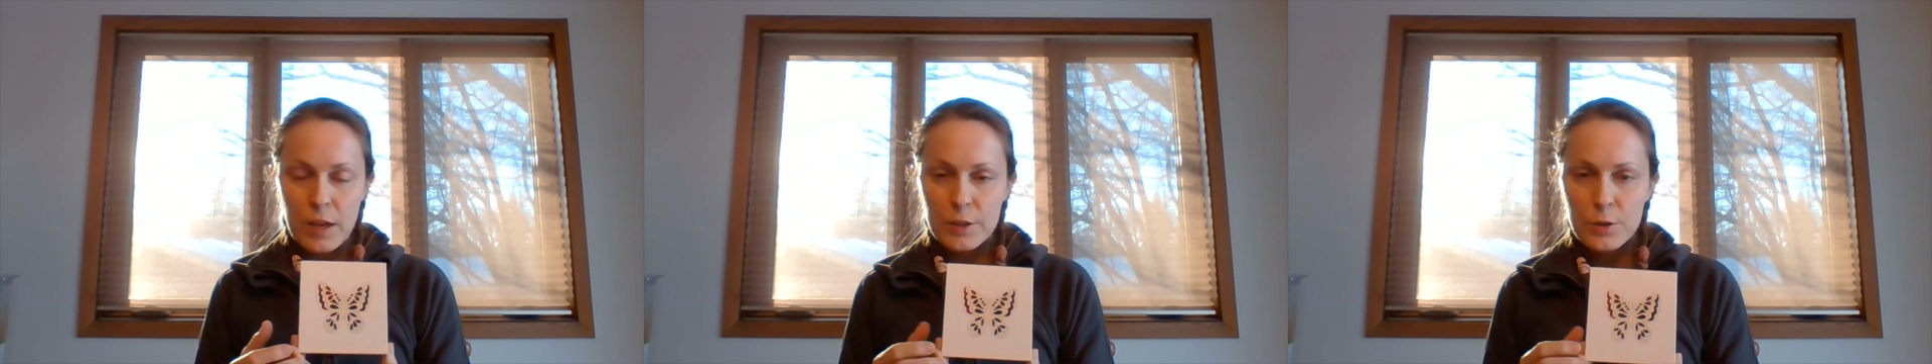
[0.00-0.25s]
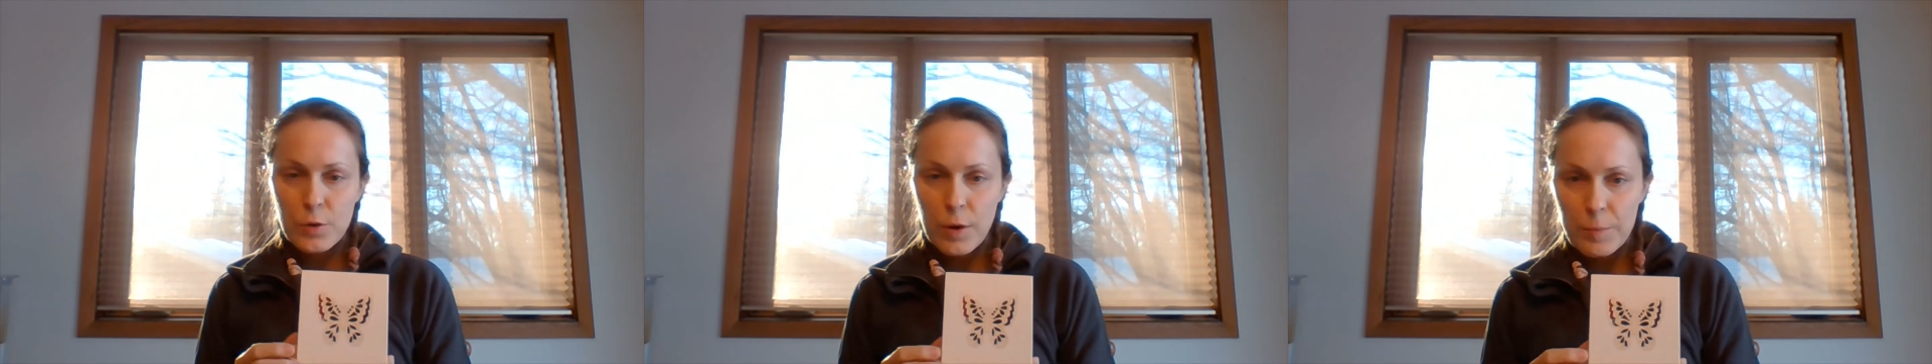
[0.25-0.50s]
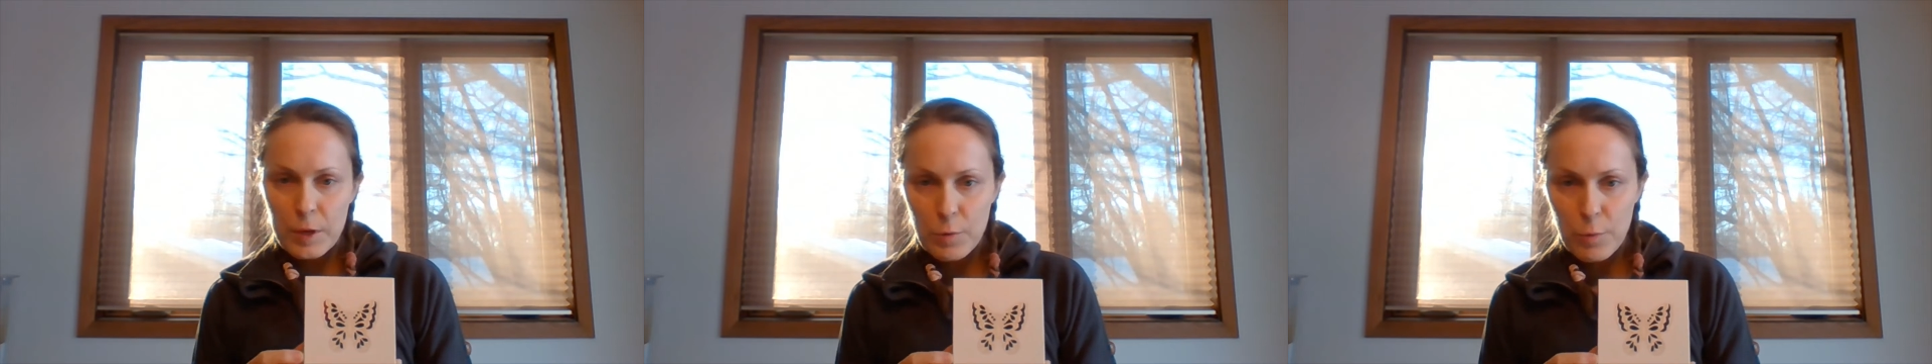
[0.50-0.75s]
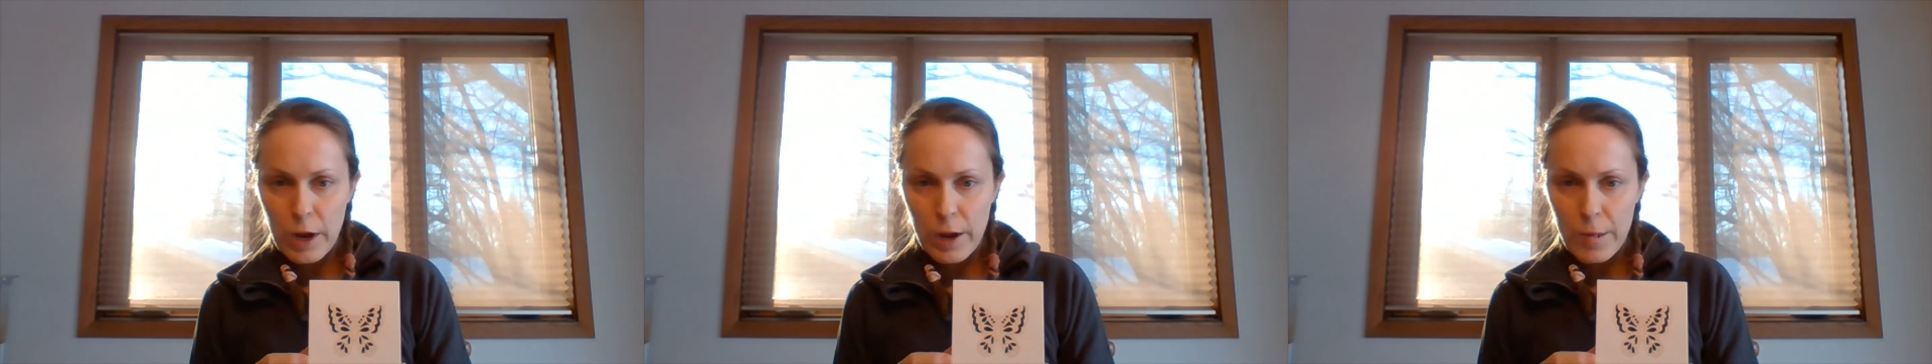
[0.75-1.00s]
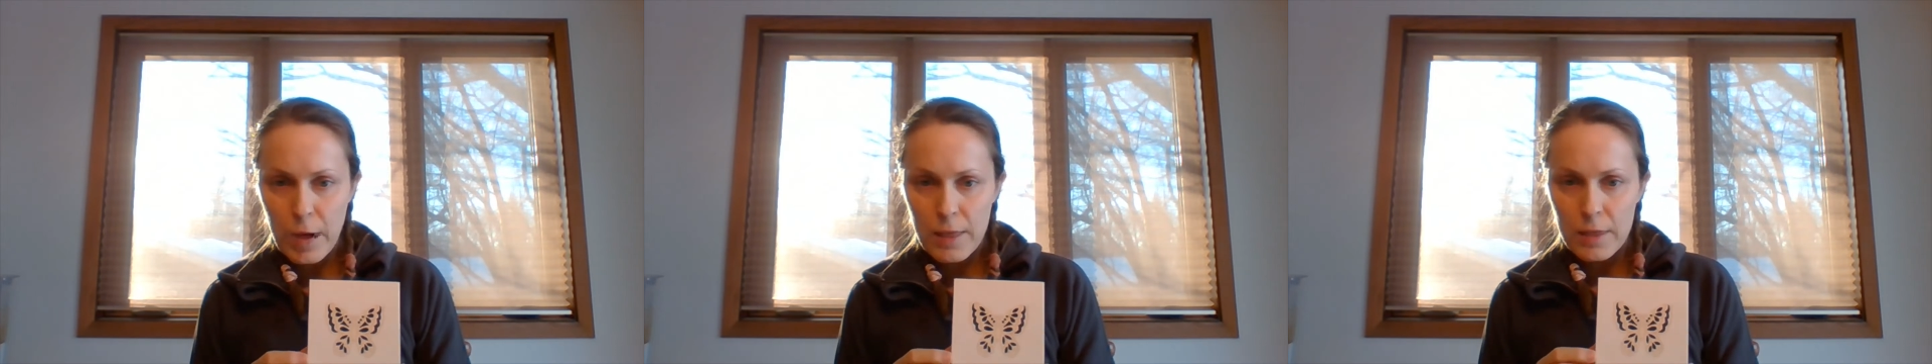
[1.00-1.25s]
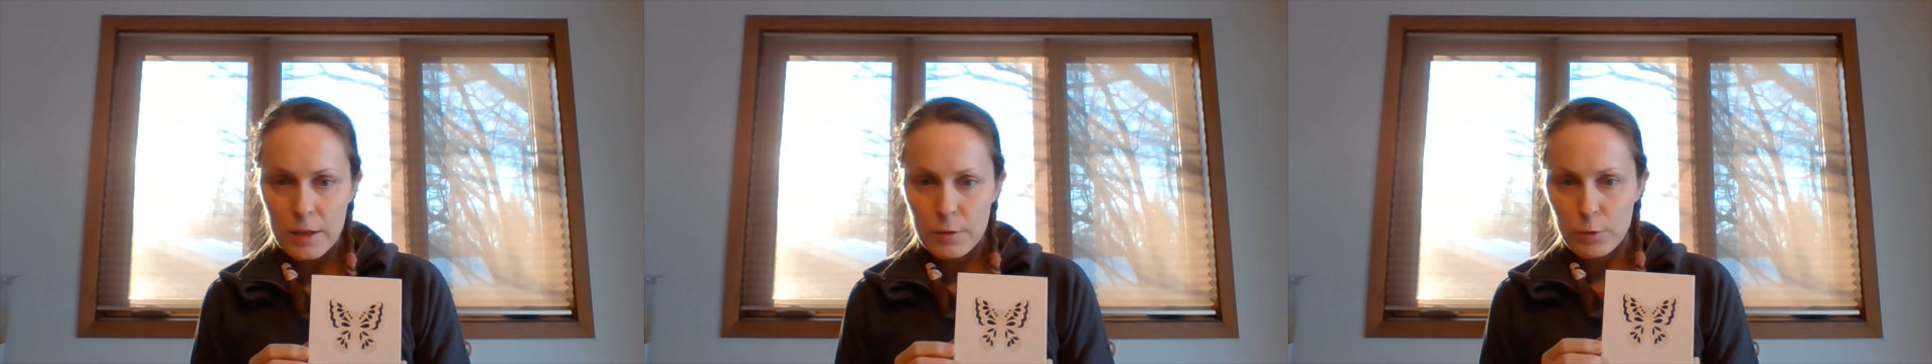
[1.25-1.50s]
So I'm going to recommend
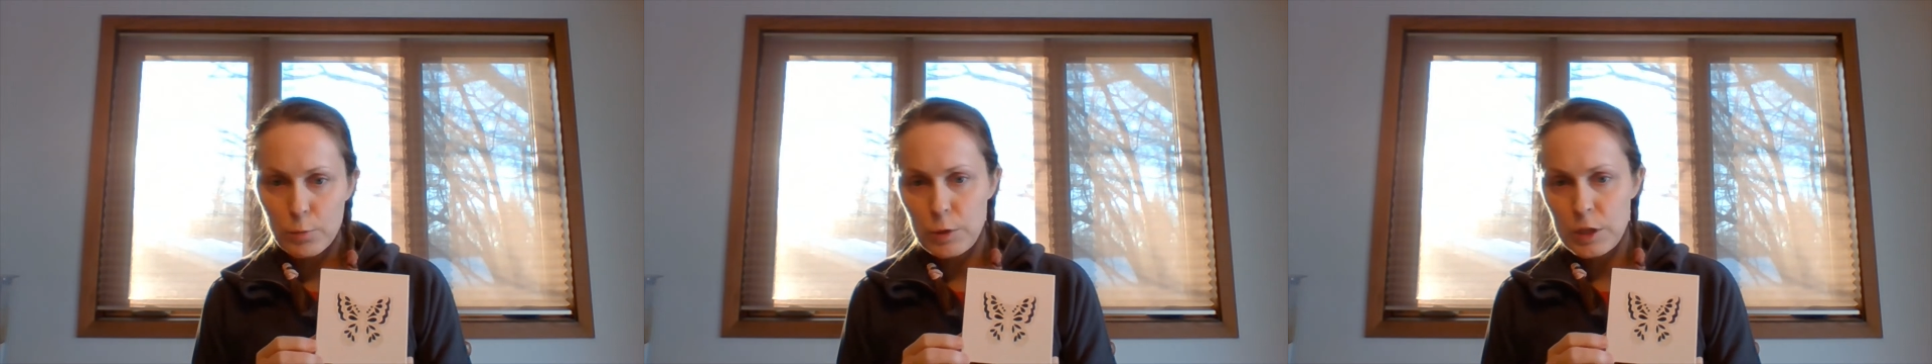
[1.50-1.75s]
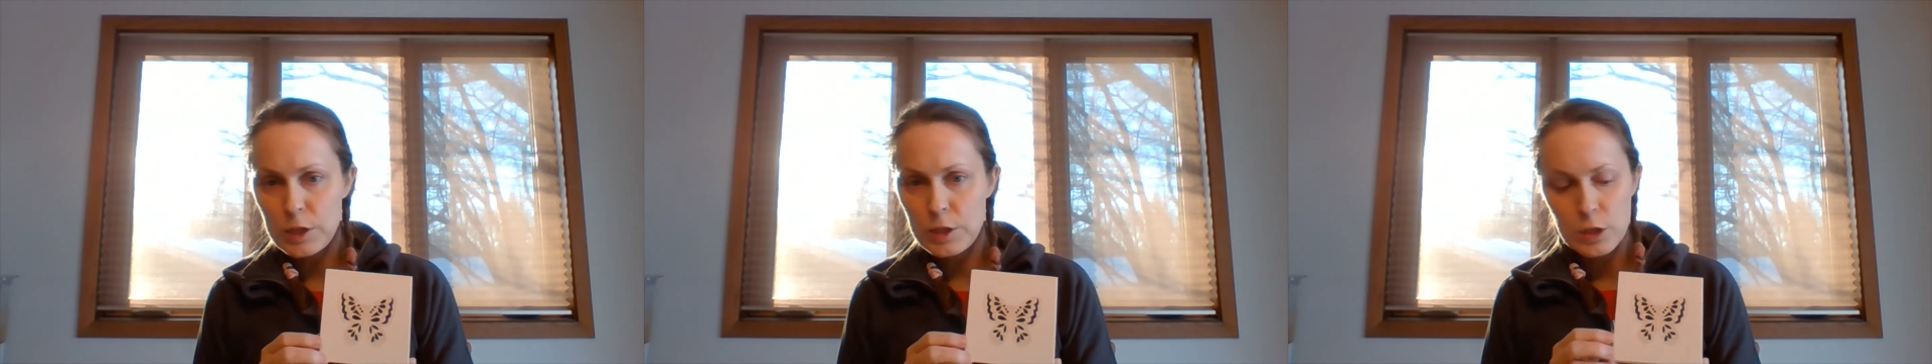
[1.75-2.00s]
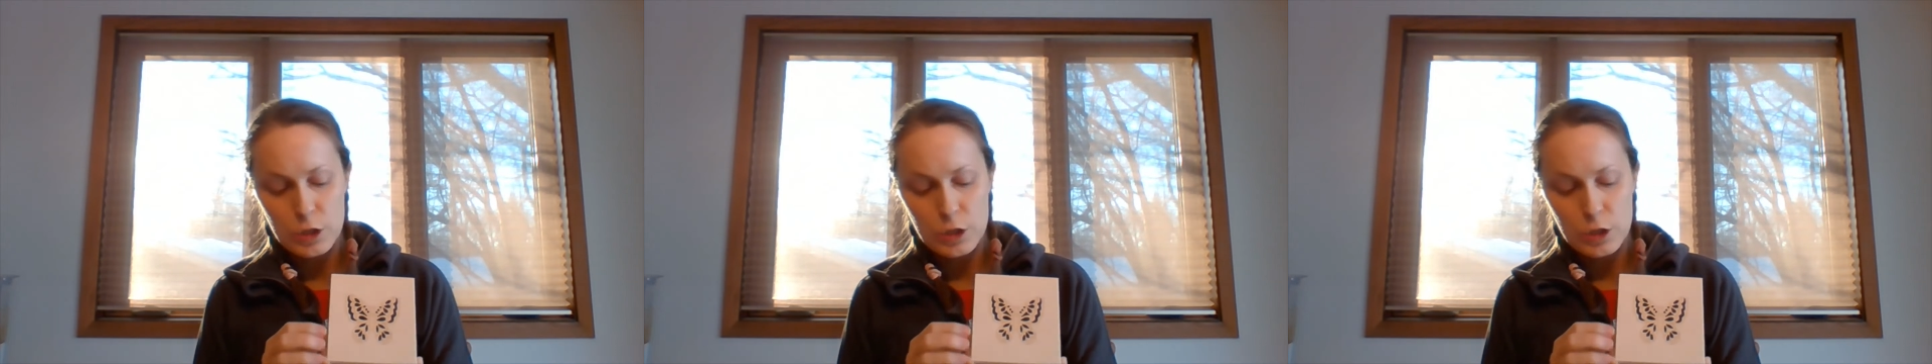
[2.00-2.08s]
that we